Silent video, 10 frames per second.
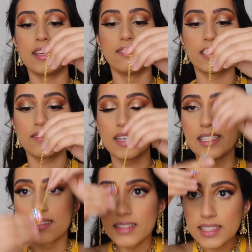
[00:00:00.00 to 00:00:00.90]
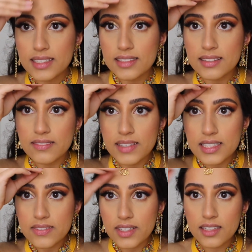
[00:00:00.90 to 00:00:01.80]
cute. Very sweet.
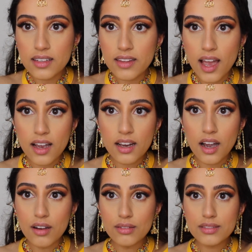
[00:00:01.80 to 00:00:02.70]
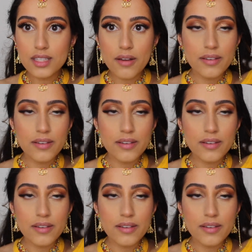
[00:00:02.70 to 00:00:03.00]
Very sweet. Look at that. Oh, so